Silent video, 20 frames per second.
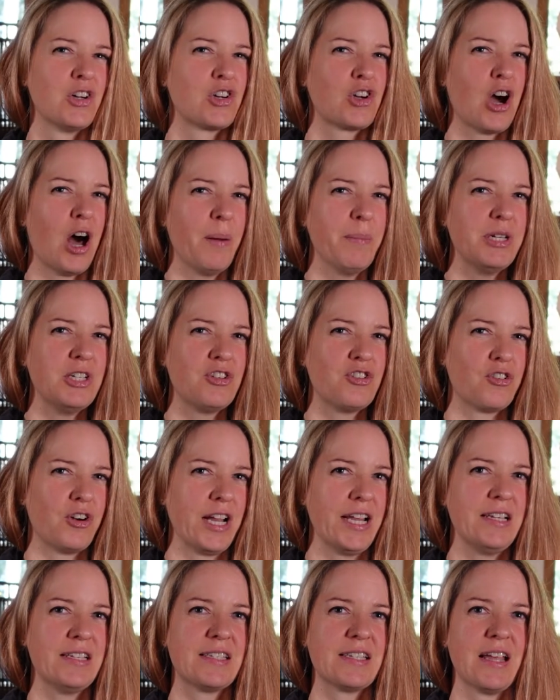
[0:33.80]
Common
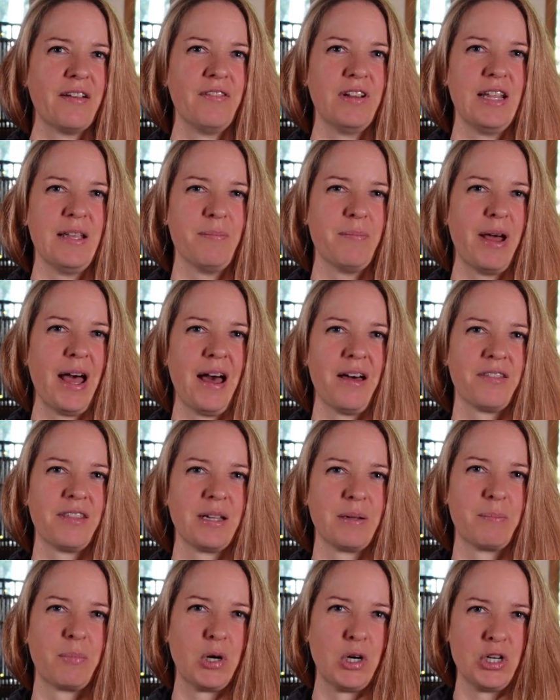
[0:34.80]
traits of an
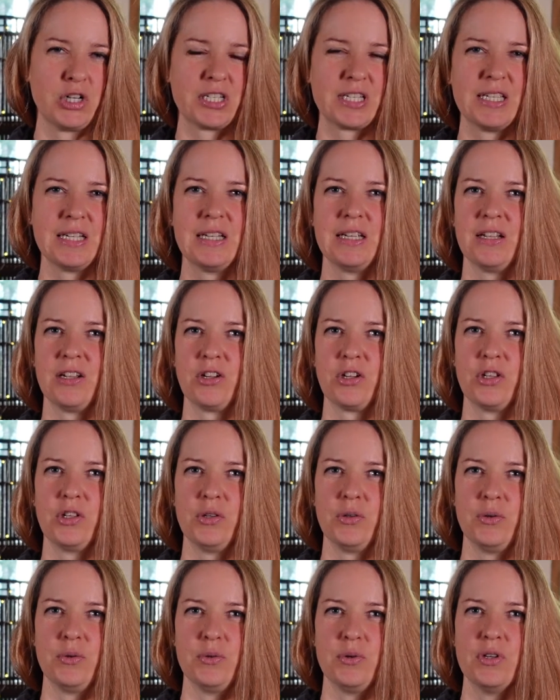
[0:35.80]
empathic person
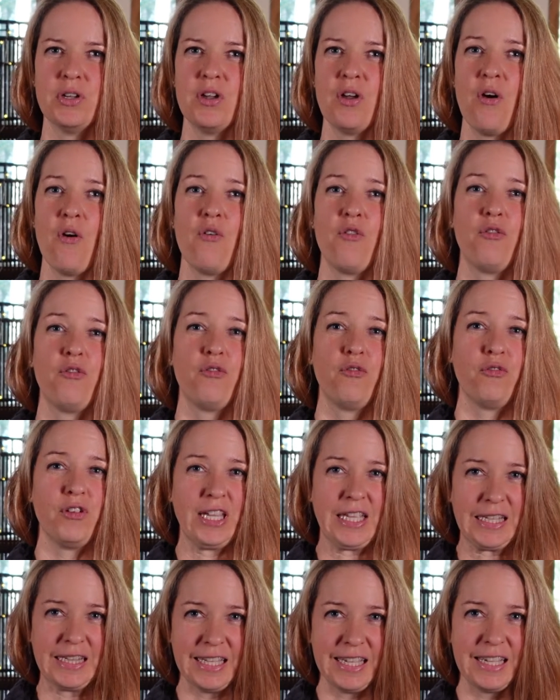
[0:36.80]
include
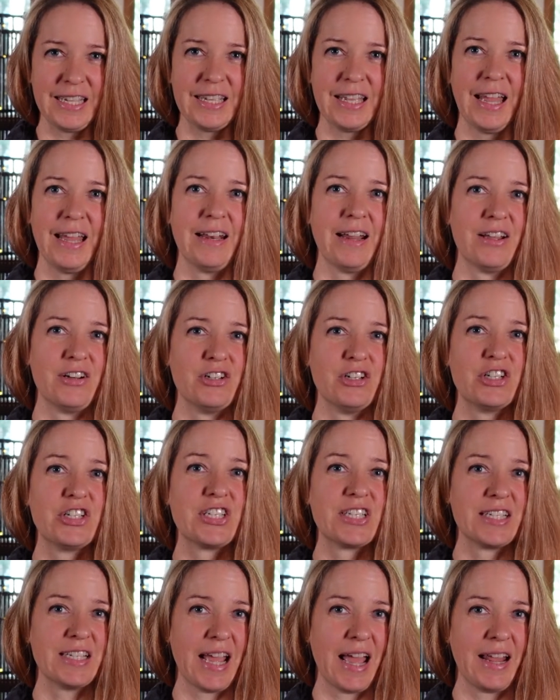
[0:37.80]
feeling and
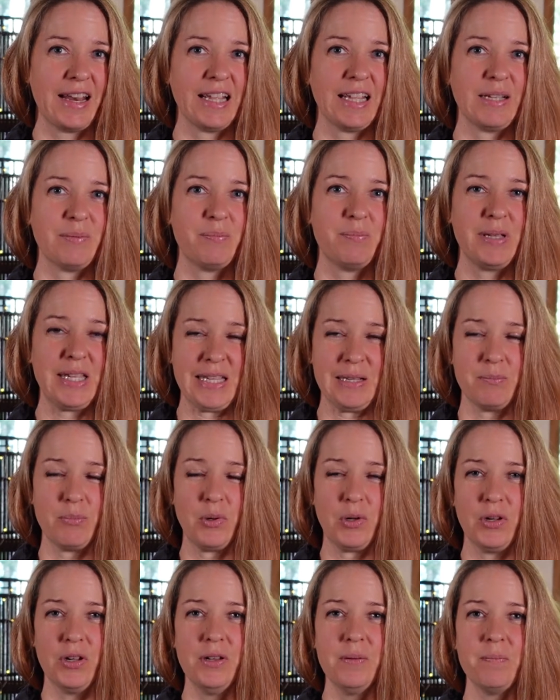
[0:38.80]
understanding
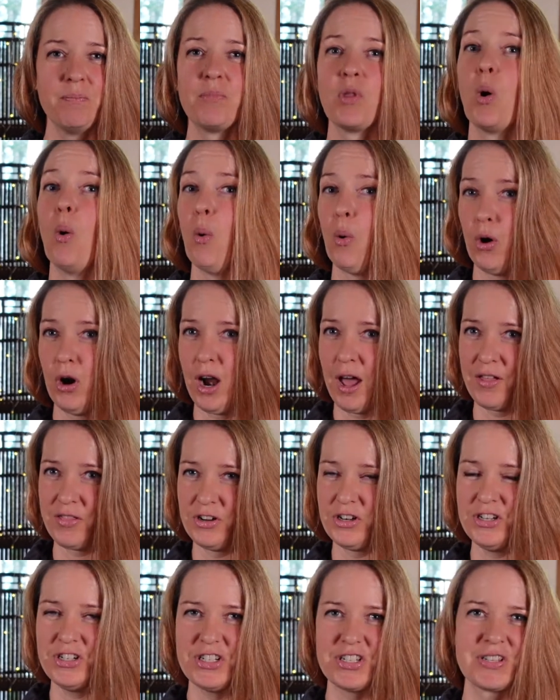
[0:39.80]
people or
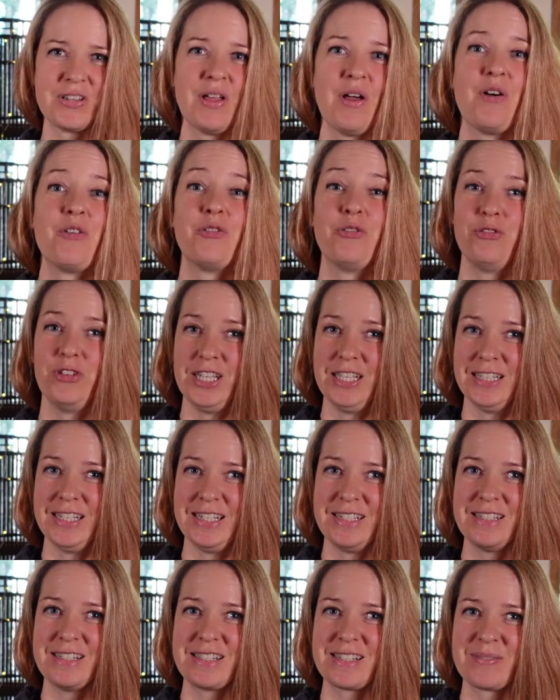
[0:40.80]
others'
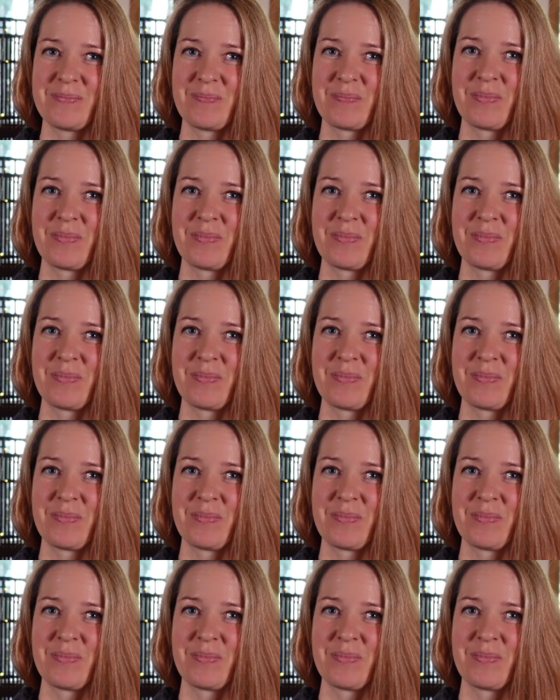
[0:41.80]
feelings,